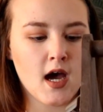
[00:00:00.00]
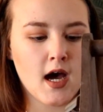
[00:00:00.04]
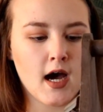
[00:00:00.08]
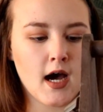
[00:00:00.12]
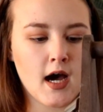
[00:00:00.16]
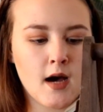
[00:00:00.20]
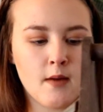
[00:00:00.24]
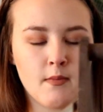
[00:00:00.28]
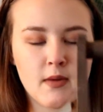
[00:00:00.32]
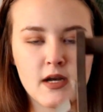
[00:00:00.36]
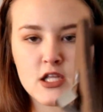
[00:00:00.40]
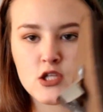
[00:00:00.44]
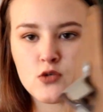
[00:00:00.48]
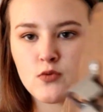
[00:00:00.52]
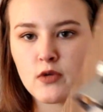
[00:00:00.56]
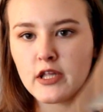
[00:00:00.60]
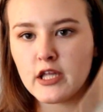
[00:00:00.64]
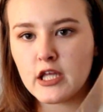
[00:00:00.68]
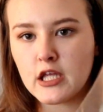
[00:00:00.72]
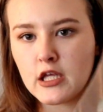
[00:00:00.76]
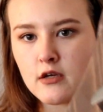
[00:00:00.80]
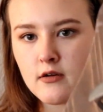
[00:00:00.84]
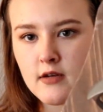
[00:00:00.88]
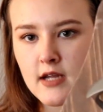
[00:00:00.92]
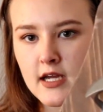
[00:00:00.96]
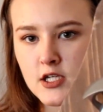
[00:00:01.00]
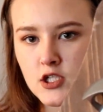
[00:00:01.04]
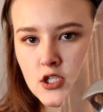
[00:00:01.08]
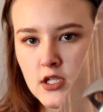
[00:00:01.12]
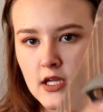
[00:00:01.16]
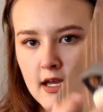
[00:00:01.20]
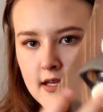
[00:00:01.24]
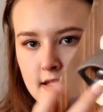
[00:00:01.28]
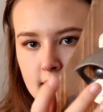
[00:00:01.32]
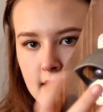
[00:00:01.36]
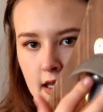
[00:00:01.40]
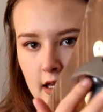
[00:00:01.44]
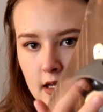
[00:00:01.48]
Um, but it's really cute. It
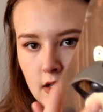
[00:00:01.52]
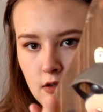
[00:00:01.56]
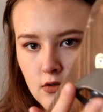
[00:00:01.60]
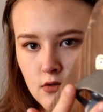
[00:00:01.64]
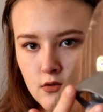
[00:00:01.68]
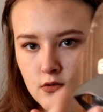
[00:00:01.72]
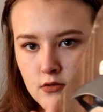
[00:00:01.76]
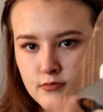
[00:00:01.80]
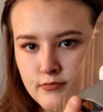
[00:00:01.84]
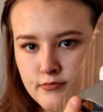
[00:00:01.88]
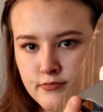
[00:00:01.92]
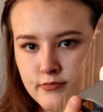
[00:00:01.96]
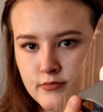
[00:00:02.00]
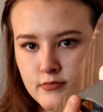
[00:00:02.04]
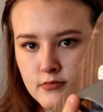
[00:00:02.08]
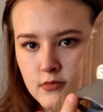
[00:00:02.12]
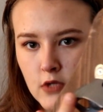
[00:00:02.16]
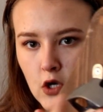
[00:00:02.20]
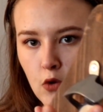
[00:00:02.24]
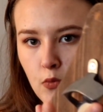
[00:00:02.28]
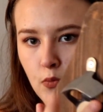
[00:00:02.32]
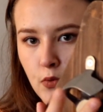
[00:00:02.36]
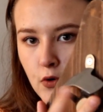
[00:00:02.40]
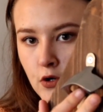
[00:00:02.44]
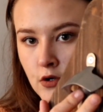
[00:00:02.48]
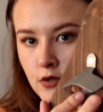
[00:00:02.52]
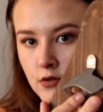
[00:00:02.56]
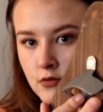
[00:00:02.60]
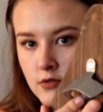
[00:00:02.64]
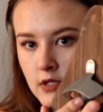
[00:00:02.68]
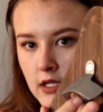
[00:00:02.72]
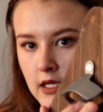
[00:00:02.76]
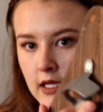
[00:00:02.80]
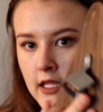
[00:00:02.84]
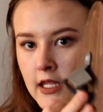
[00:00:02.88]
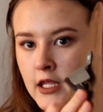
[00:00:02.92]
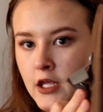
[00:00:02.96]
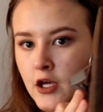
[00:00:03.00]
actually has like a little opener
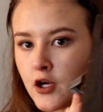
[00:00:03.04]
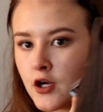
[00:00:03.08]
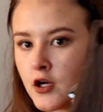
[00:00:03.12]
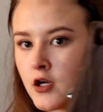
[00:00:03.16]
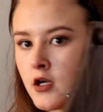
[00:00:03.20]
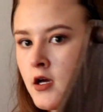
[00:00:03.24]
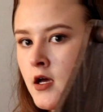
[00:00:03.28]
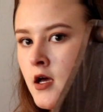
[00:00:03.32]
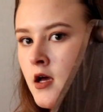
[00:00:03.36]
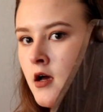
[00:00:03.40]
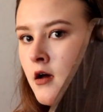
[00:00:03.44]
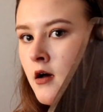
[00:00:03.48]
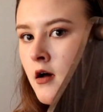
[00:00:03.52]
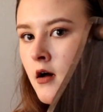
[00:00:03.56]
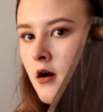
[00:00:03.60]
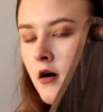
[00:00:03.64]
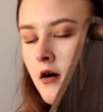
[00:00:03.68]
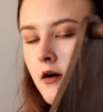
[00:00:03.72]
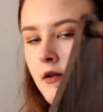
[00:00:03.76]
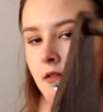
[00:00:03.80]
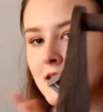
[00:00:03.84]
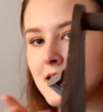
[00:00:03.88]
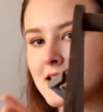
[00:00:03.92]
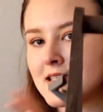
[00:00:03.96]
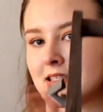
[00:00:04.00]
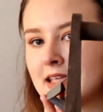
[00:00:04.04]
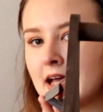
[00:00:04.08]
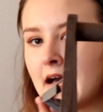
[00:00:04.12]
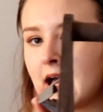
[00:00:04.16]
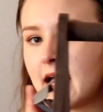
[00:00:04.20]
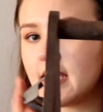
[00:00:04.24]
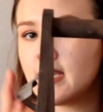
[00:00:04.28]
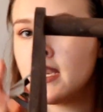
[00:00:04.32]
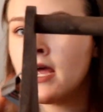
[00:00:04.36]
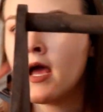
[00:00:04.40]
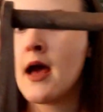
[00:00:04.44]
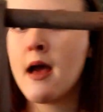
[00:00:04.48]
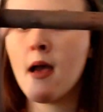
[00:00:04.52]
thing here on the
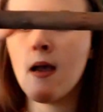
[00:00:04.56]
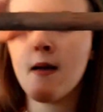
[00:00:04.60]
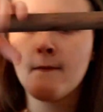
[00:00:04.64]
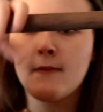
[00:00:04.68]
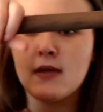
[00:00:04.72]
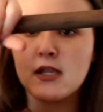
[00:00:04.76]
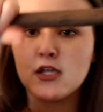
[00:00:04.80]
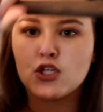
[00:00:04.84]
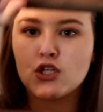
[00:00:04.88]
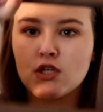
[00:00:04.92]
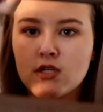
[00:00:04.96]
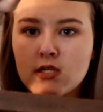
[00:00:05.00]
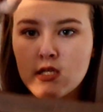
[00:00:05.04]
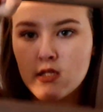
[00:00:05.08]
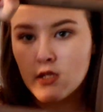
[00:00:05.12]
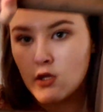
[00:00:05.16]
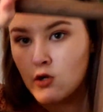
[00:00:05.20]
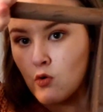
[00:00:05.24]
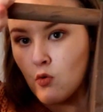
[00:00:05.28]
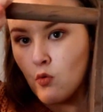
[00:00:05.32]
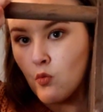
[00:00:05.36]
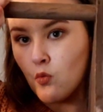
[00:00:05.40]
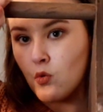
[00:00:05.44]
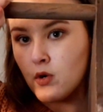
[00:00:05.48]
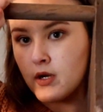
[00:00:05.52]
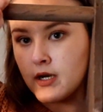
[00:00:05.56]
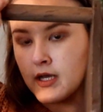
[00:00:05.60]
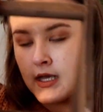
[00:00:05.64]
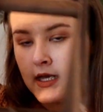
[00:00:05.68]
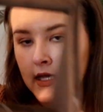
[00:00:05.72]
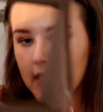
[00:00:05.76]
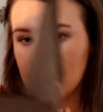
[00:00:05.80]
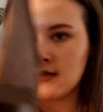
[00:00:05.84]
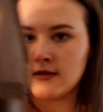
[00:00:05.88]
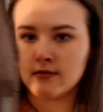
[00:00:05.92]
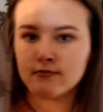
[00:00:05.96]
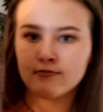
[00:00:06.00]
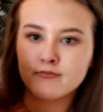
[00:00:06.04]
side, but it's just a little
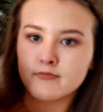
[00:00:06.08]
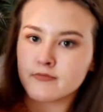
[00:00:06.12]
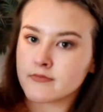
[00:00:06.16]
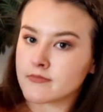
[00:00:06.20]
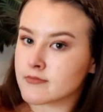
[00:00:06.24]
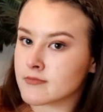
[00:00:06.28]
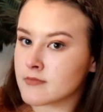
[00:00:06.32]
wooden